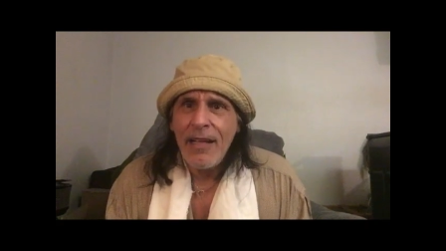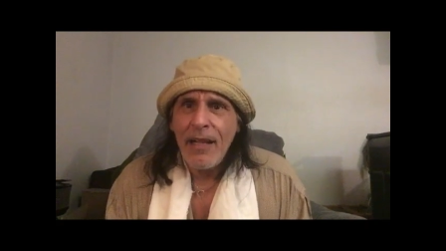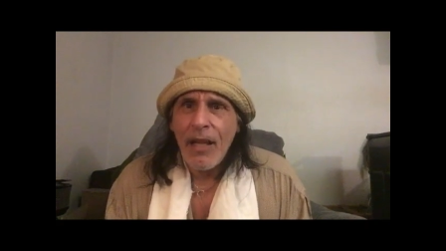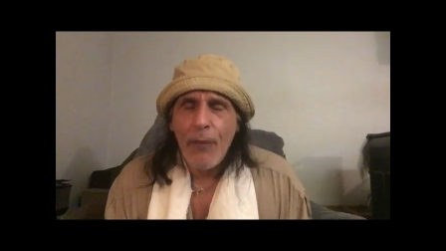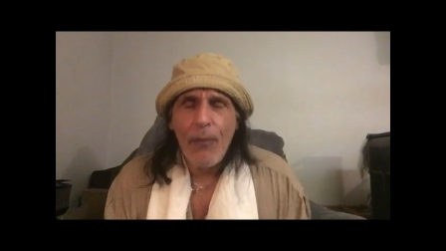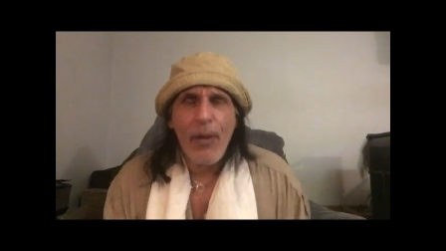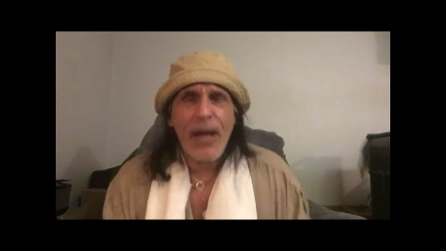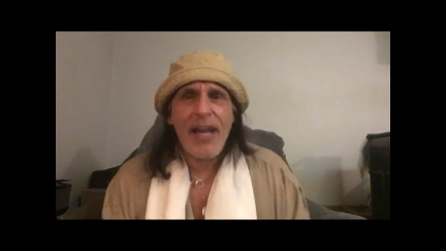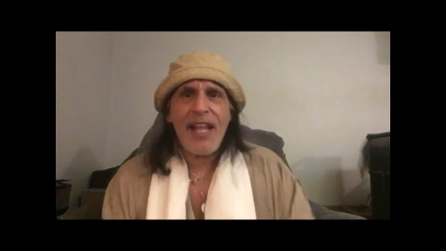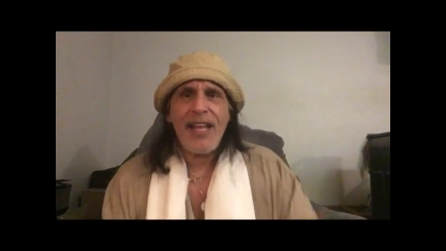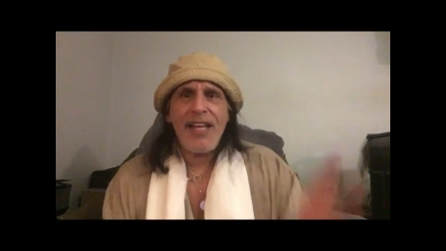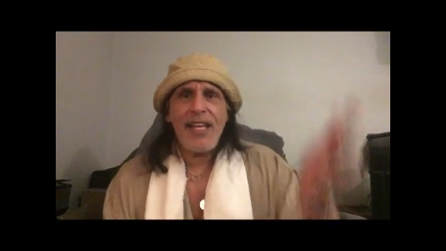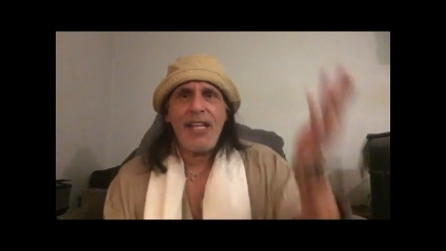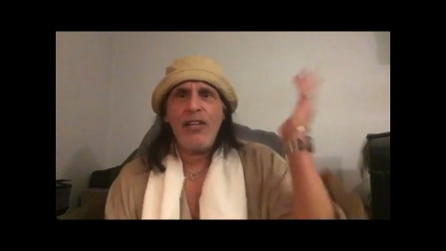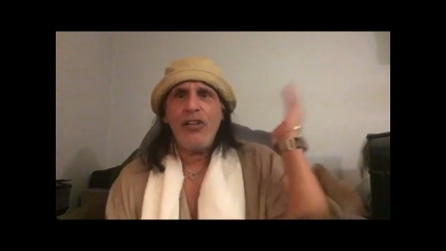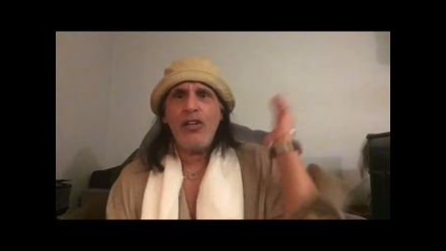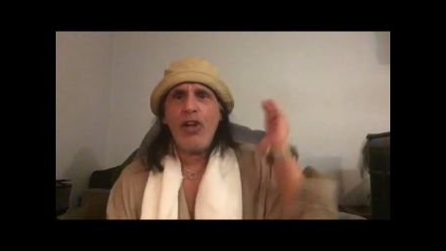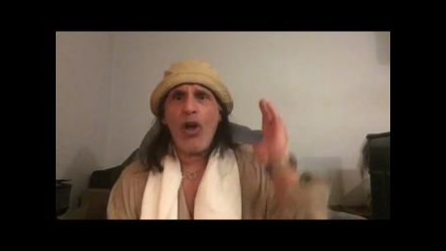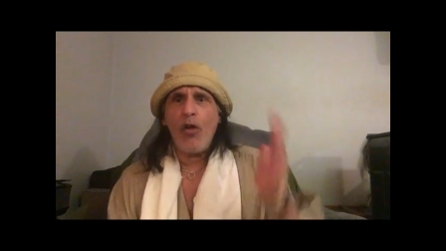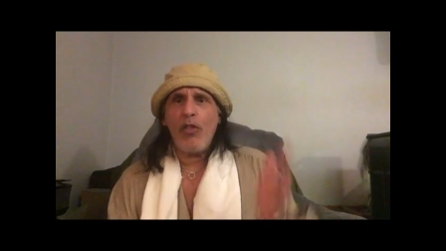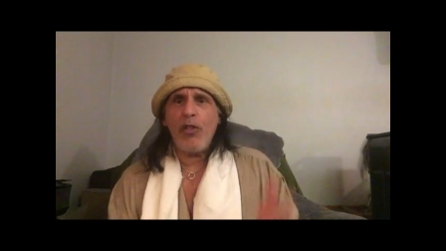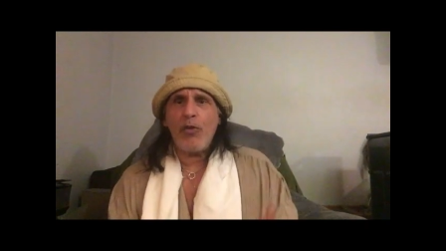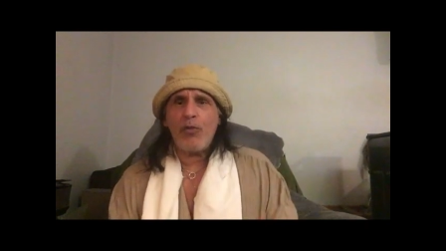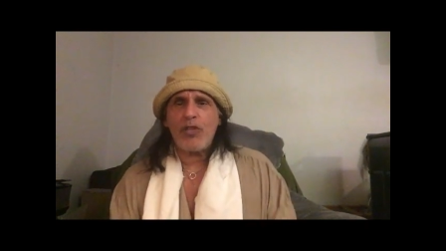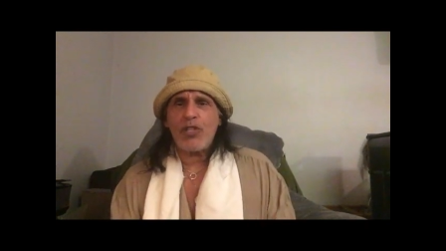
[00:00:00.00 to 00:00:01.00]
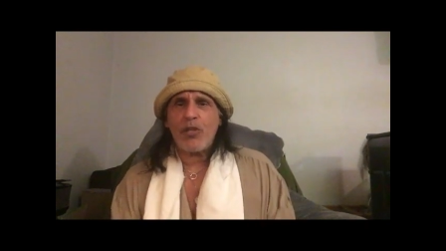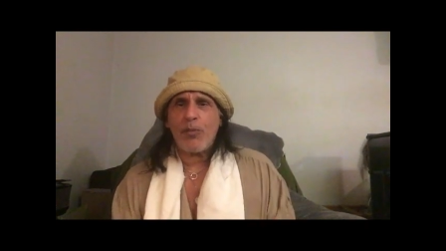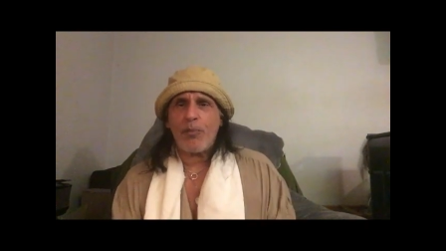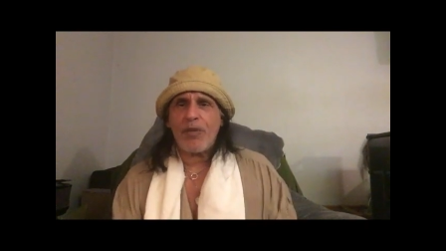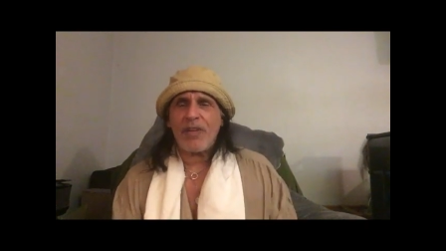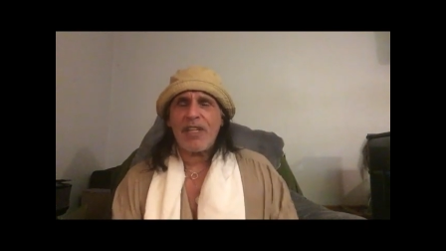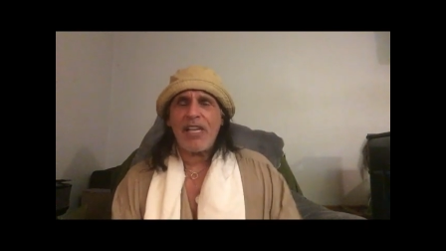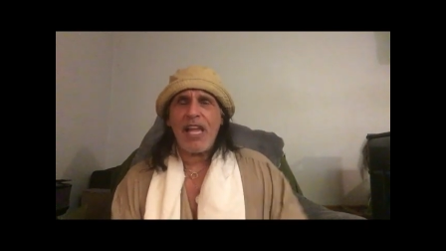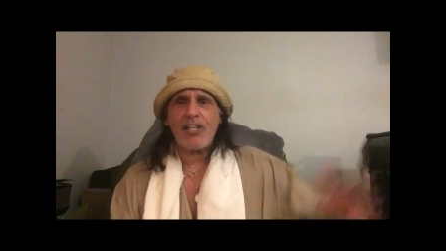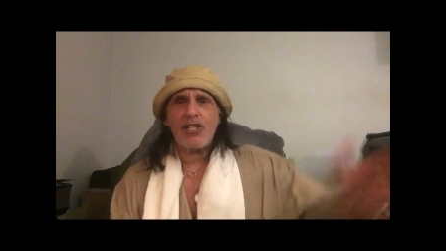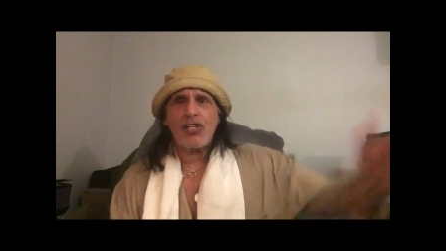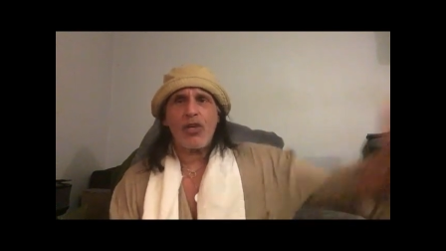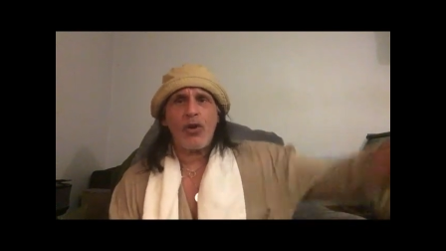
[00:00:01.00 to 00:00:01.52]
When I didn't know there was a
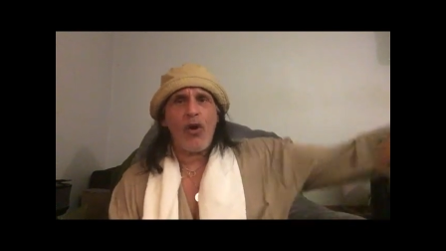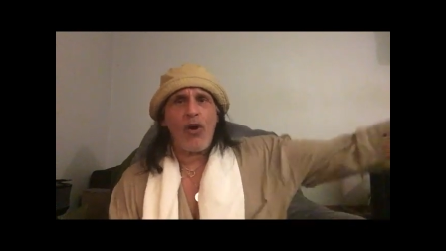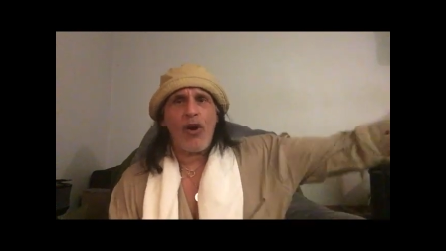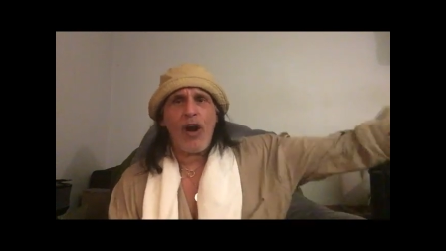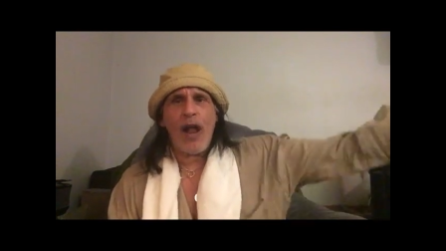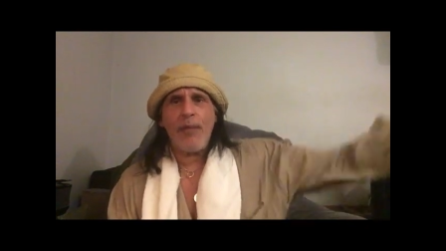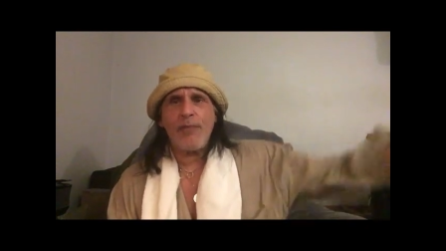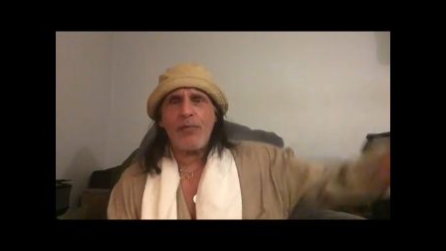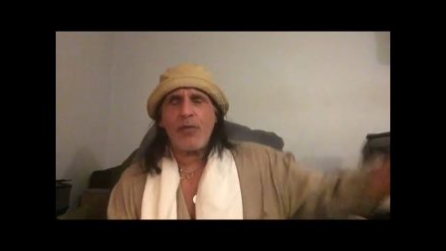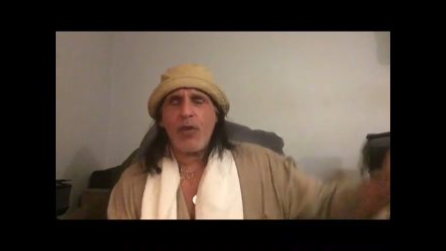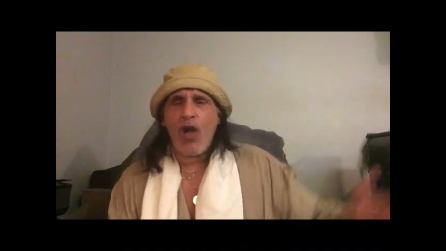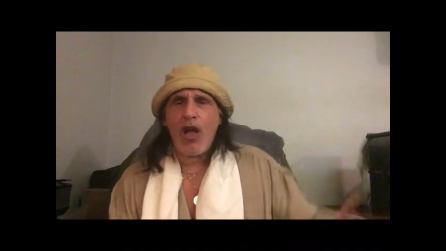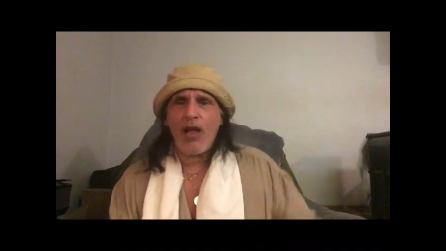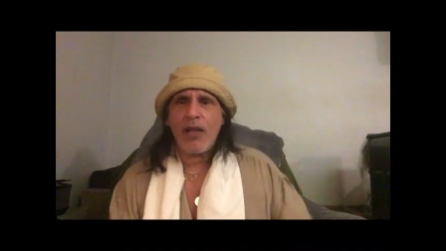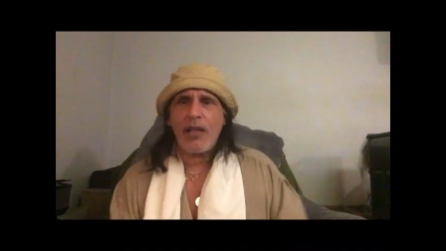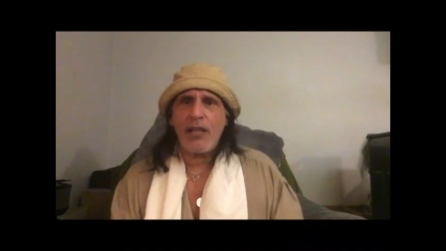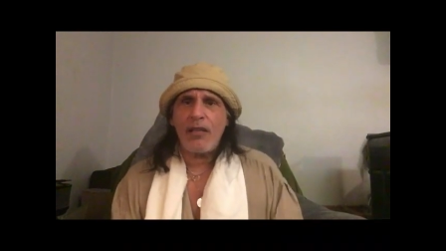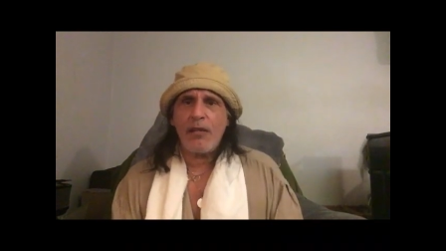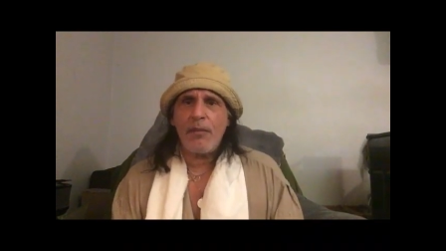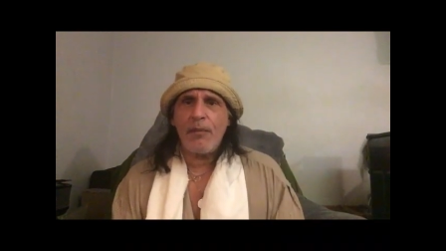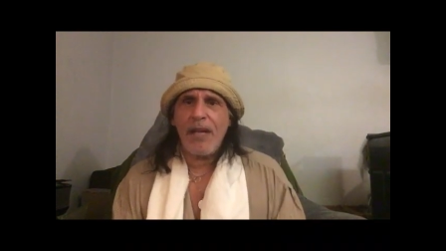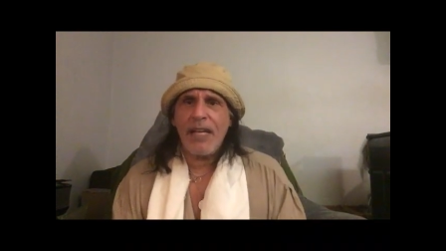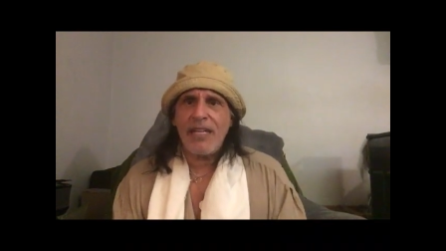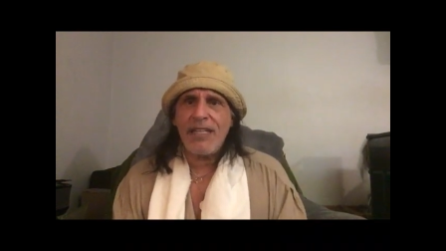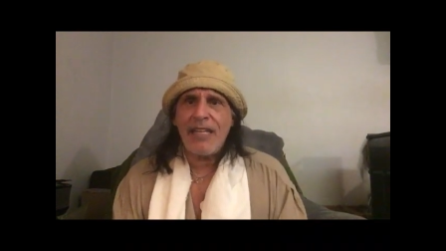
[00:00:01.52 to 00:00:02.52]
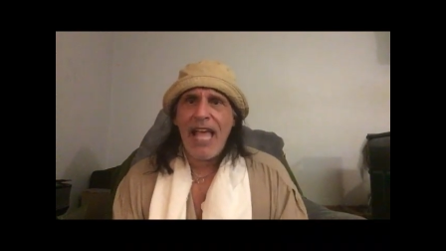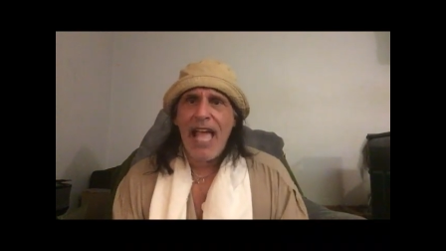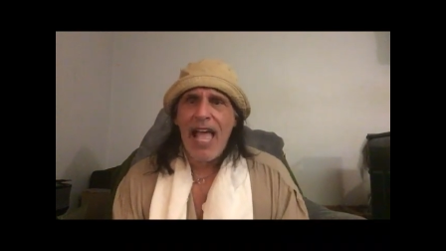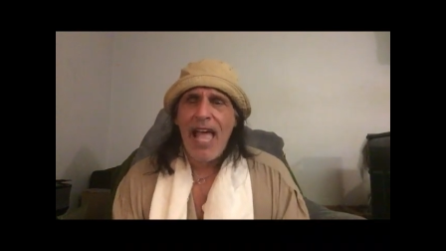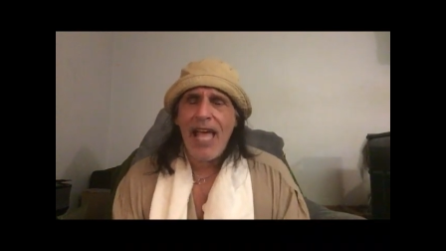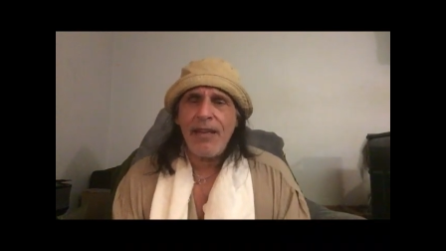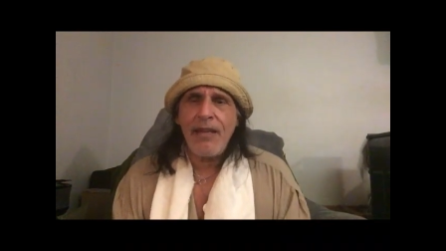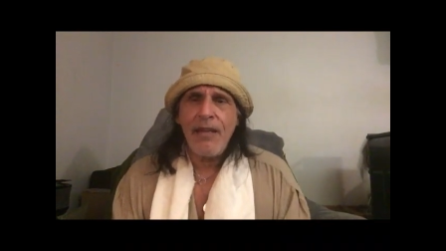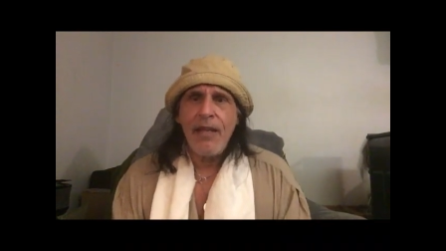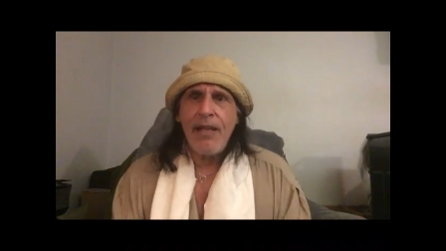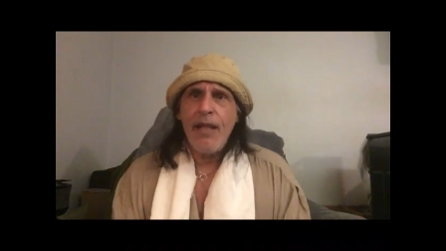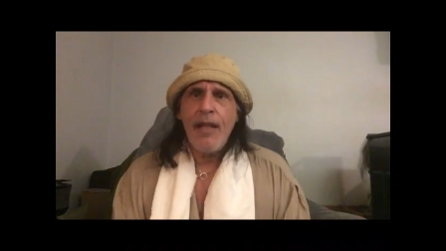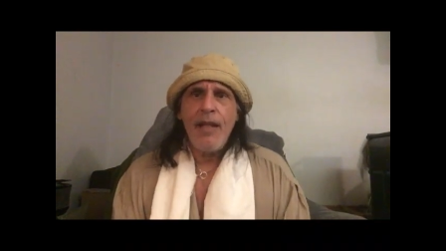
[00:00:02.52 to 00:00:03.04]
protection order, I'm talking to my
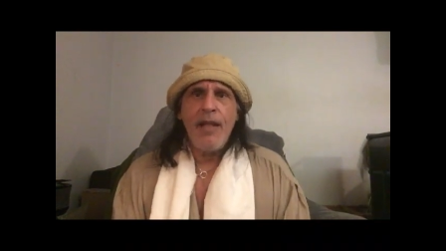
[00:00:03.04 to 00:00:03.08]
dad.